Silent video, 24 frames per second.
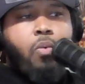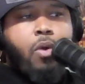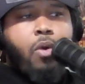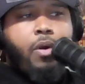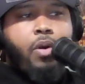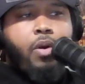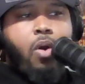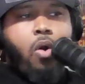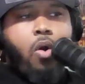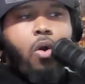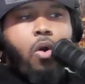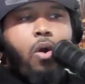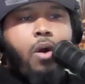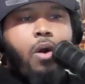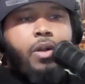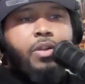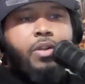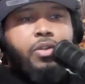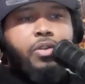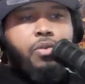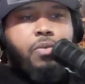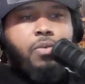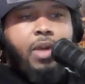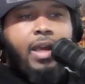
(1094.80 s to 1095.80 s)
work
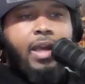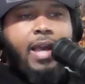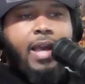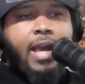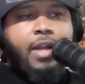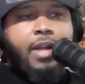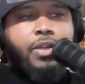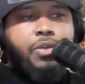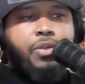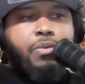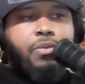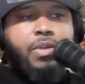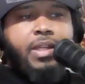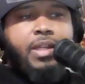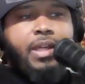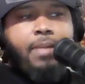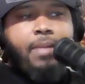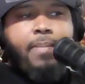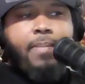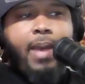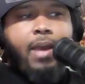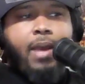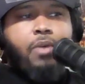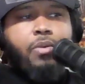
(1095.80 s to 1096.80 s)
hard or do what I got to do to
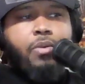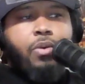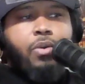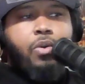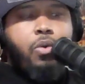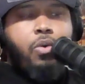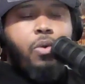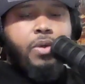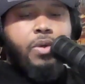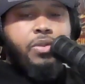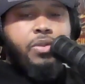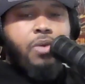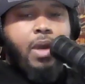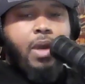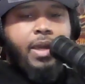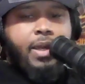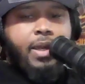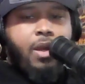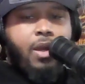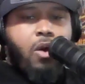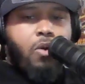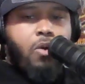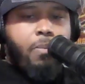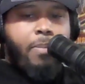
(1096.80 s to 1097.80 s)
get back on the court so I
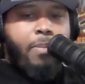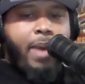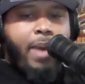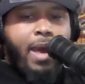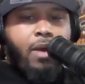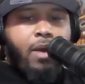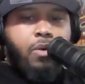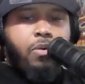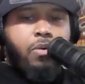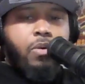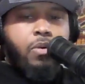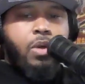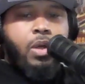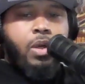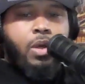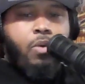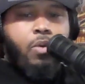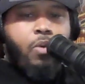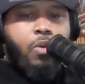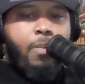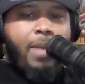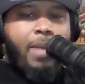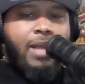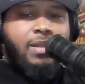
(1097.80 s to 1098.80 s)
can go to battle
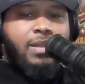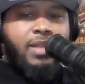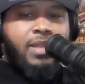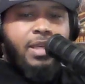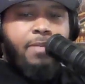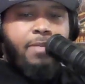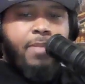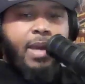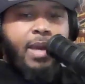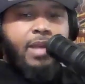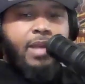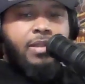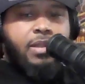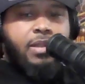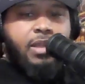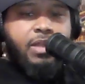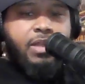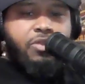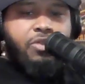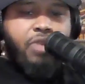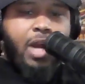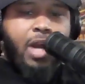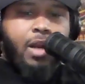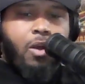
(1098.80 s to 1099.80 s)
with my teammates,
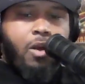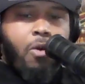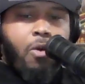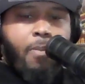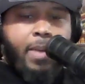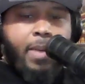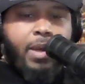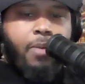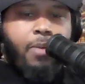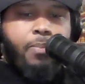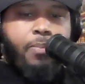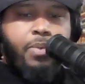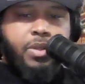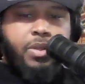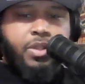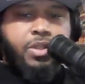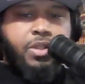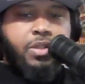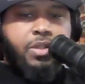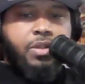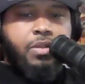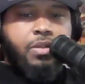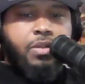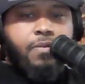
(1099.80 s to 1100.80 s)
and let's try to go make a
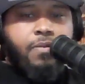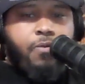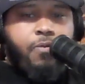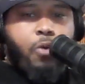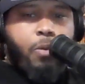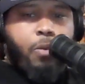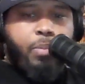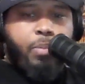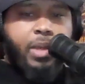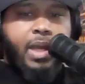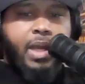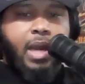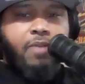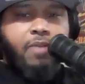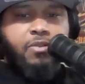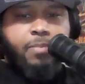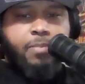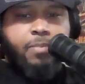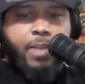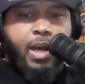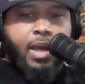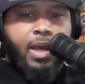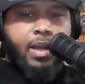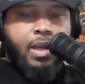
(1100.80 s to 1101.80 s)
push for a playoff
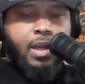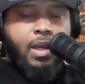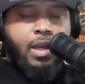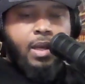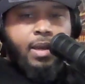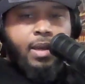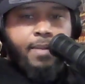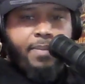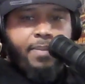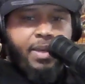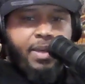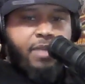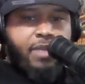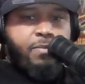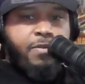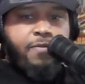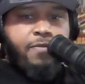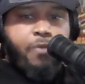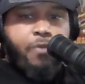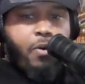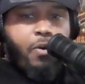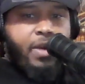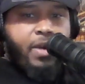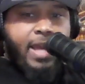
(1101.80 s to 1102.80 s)
spot. Because
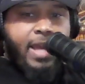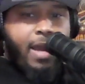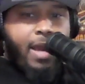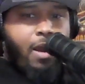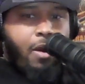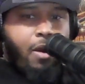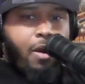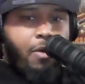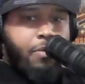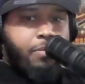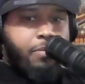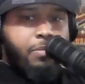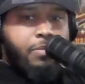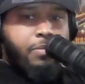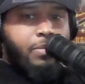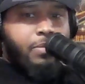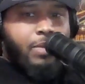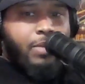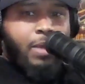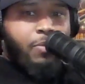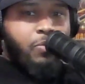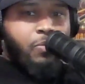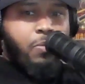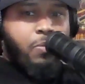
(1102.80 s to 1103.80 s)
before he got hurt,
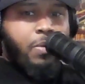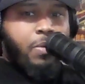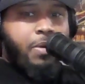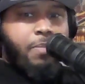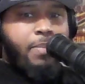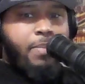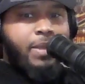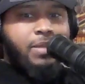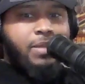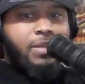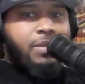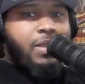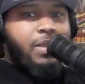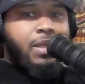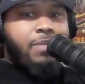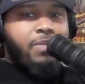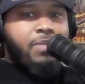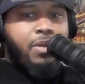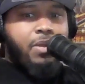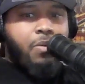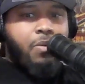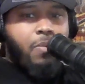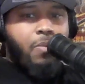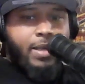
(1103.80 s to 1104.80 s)
they was one of the best
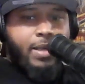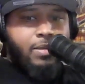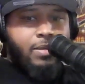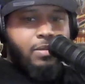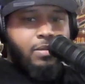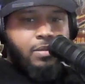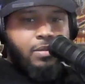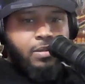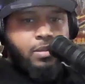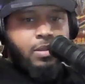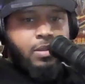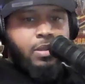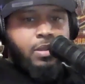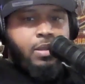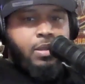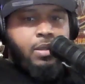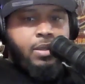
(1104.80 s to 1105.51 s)
teams in the West.